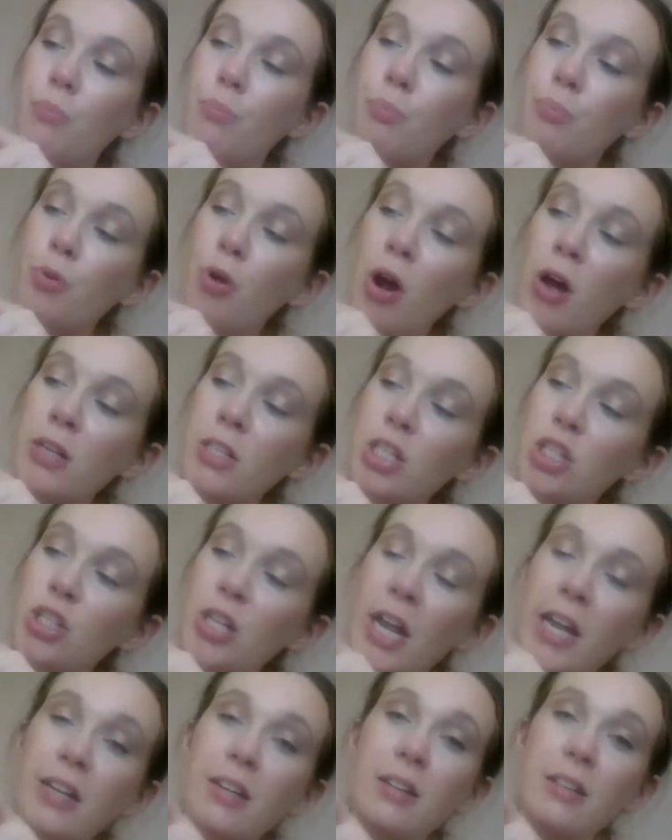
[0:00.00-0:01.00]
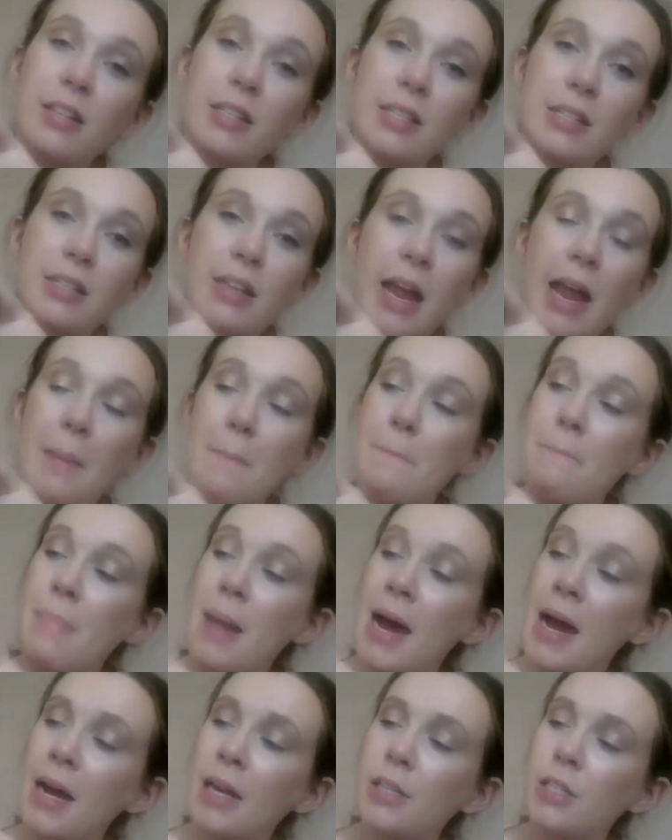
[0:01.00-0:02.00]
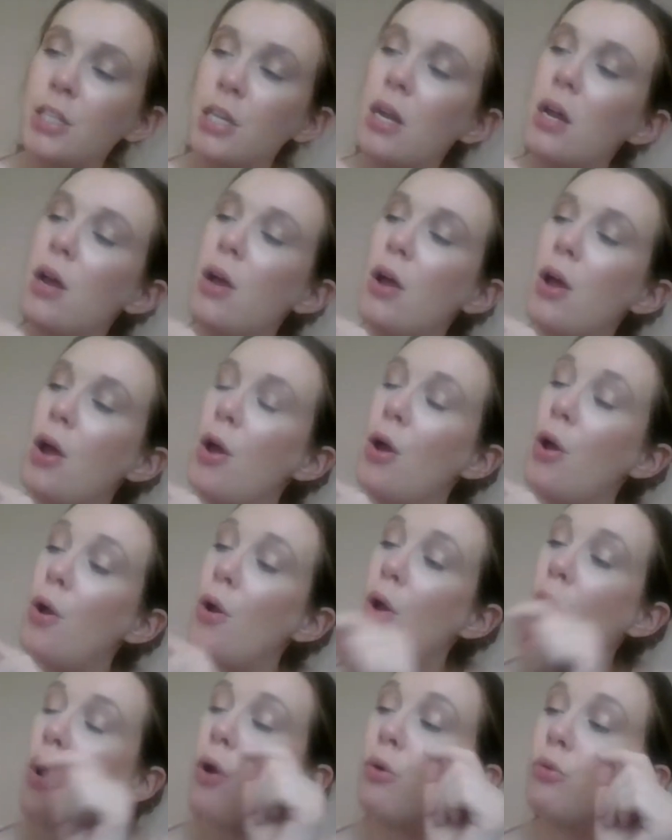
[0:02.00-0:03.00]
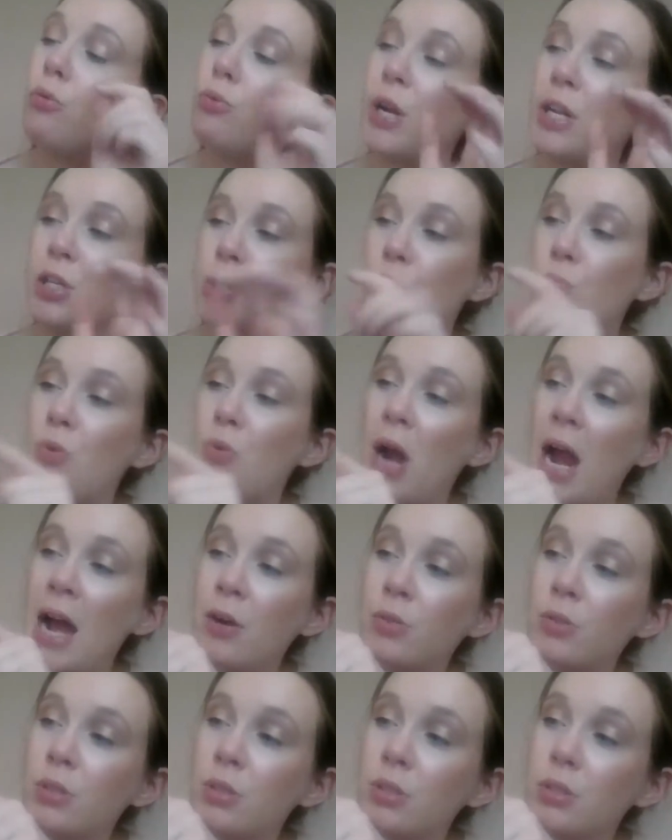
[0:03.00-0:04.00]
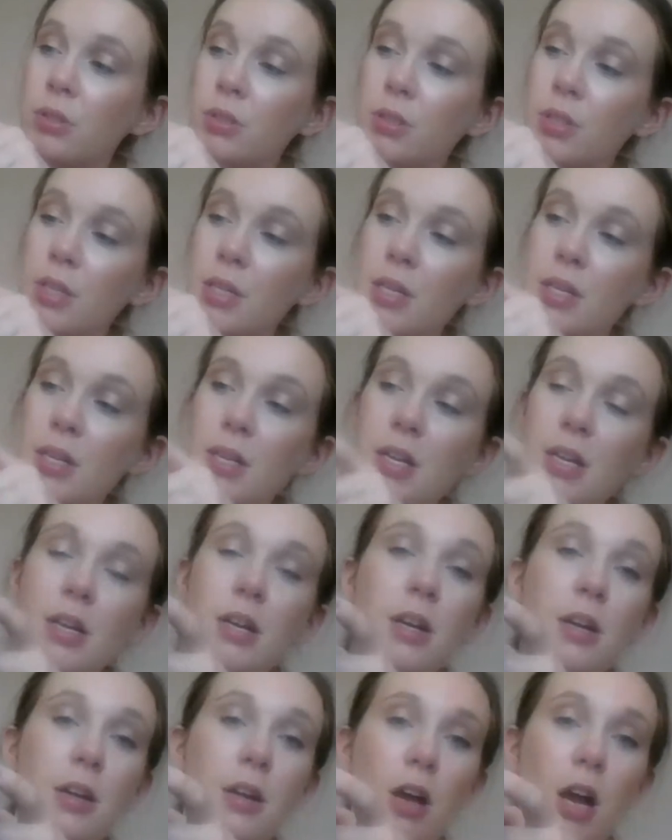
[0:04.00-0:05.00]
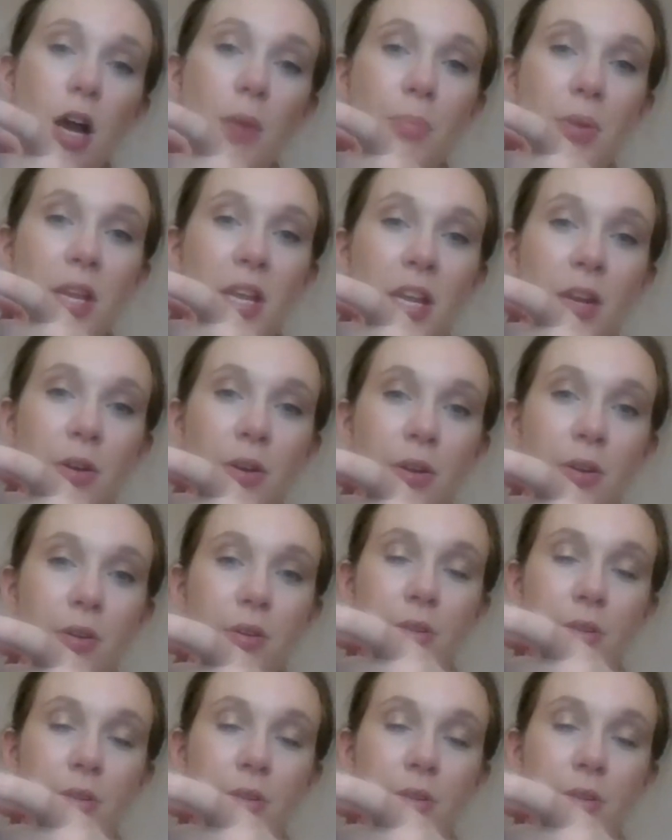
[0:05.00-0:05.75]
bronze shade. This is a matte reddish brown up here.